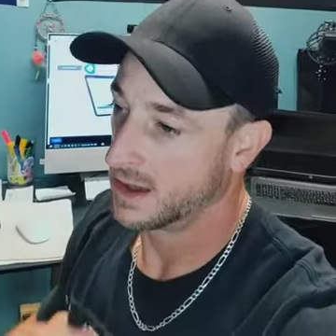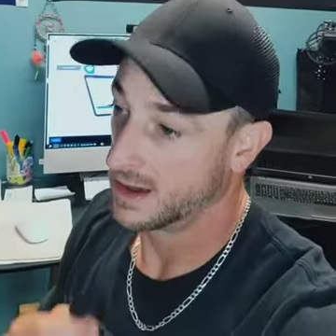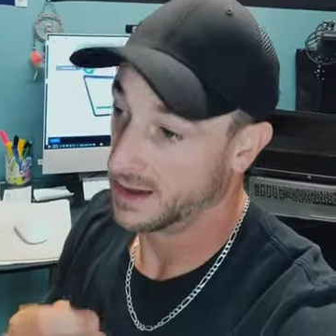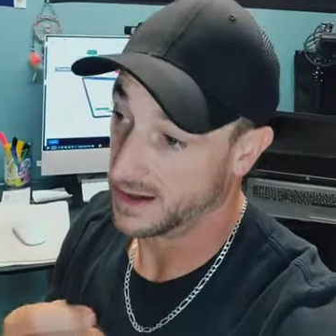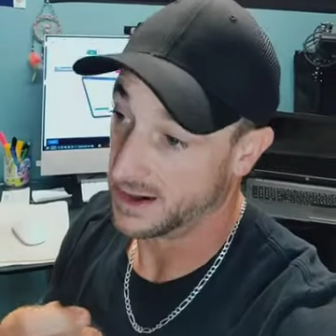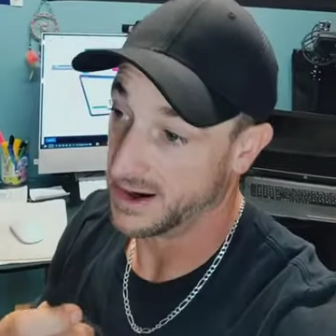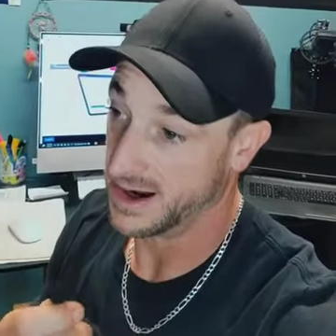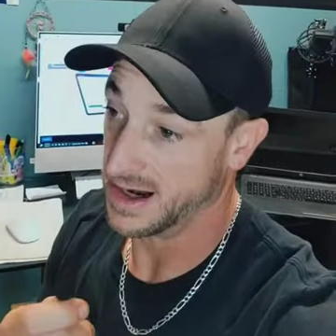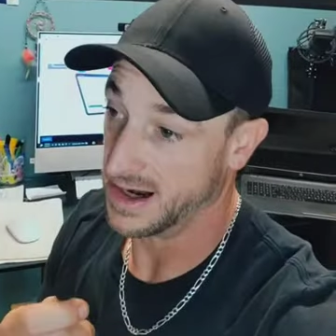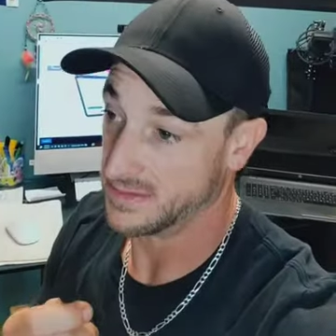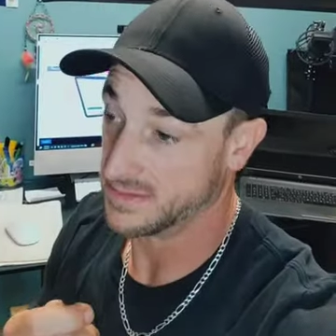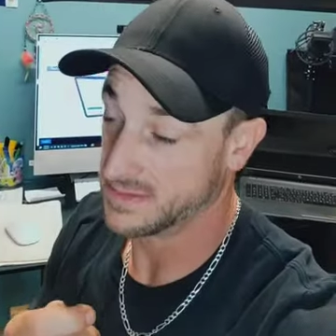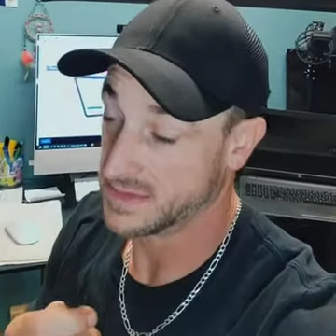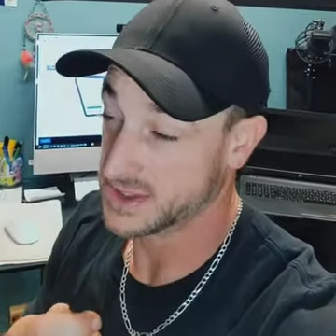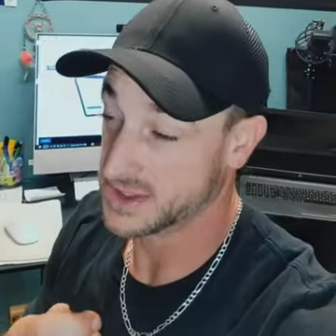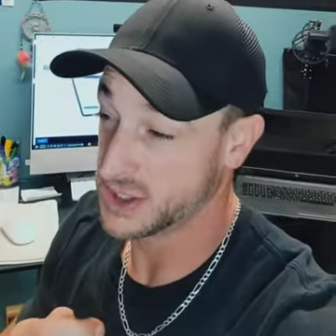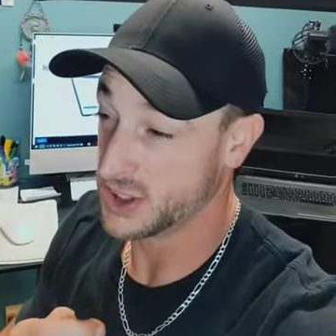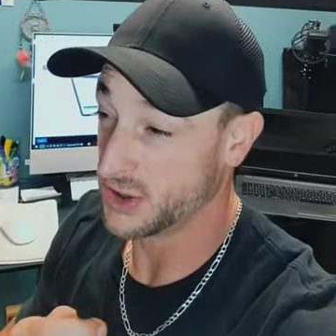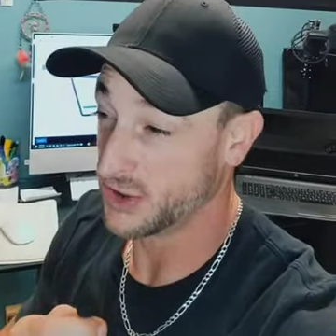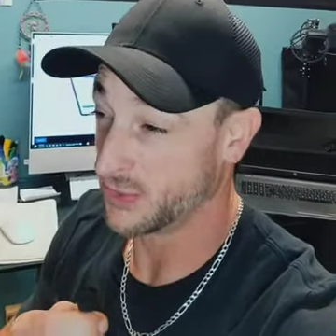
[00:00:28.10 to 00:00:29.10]
All right,
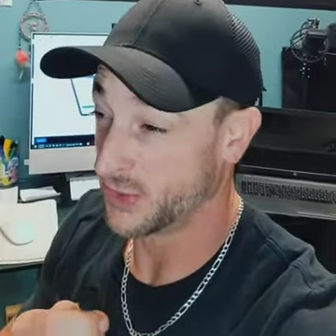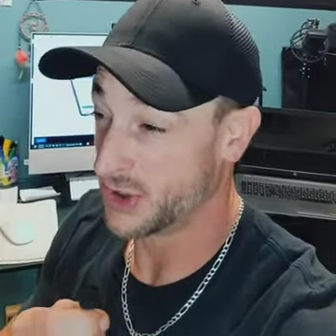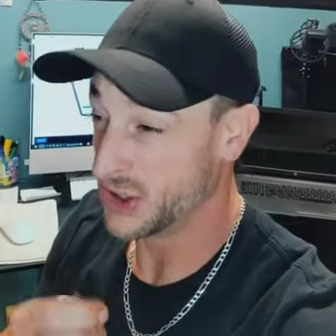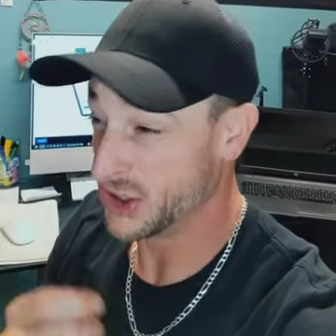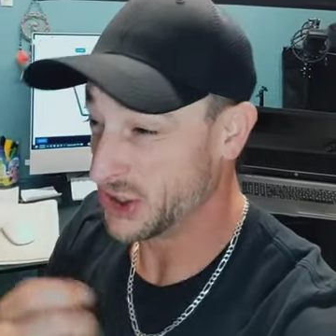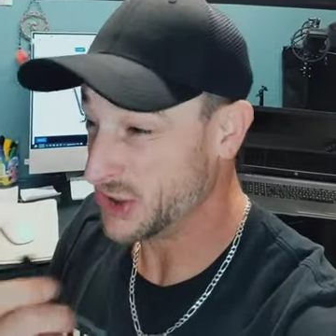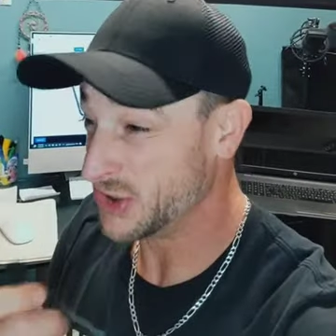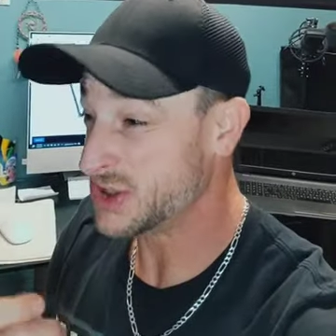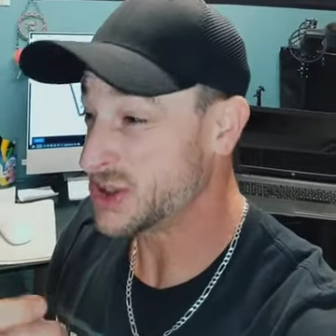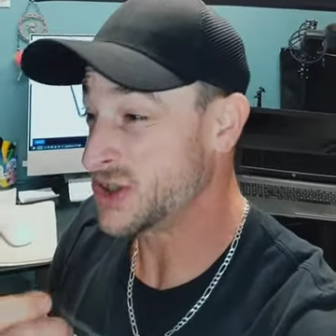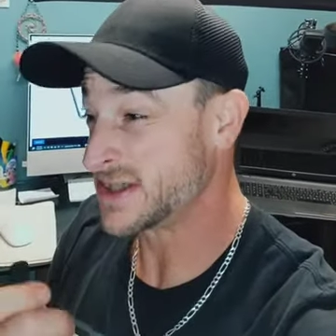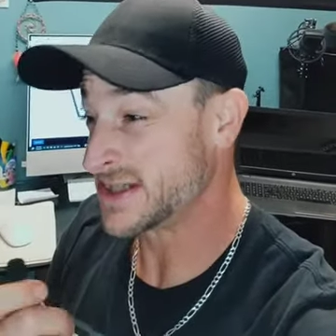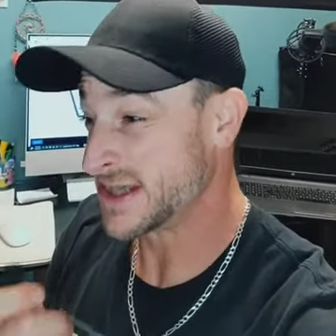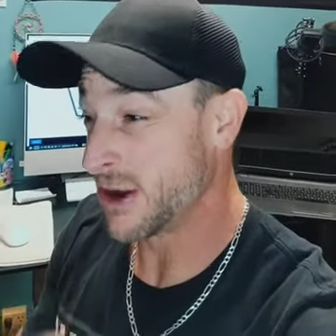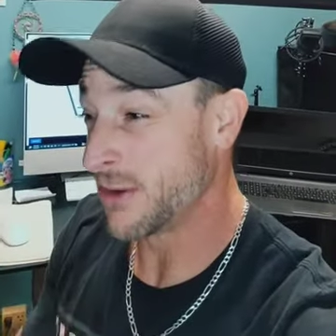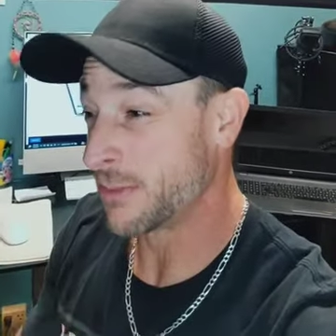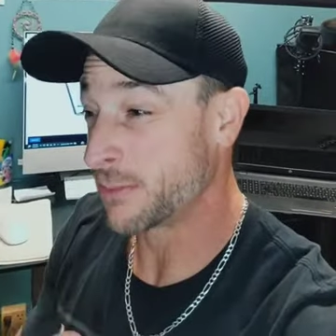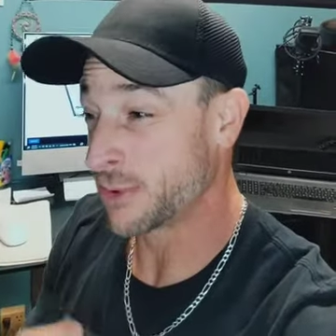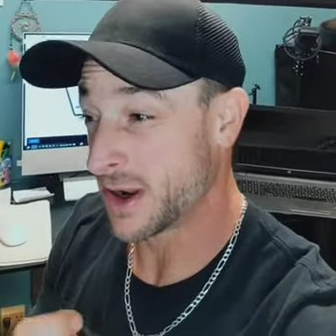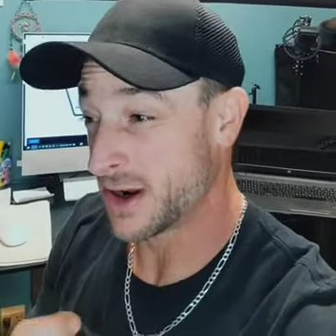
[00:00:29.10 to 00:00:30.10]
so what you do is you
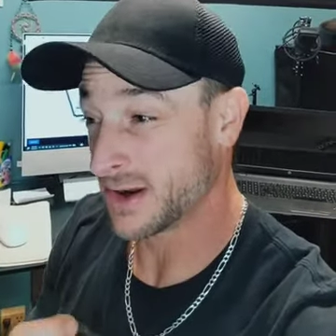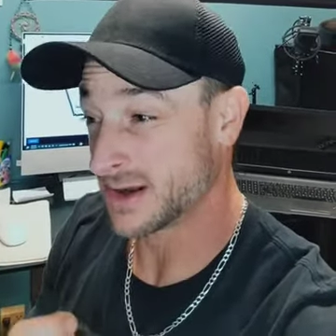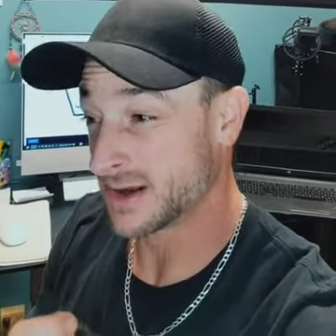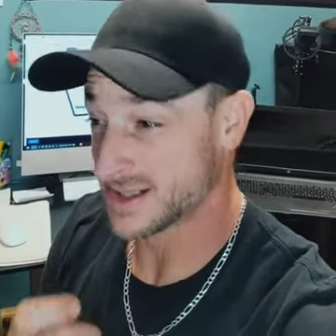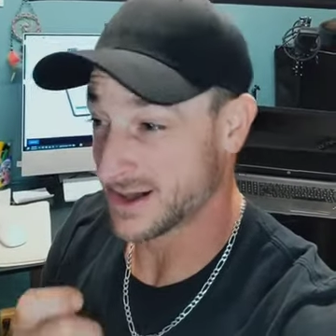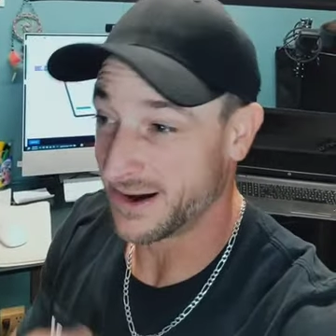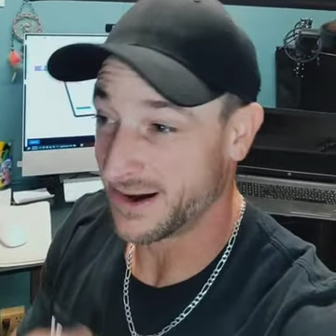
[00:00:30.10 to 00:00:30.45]
sell products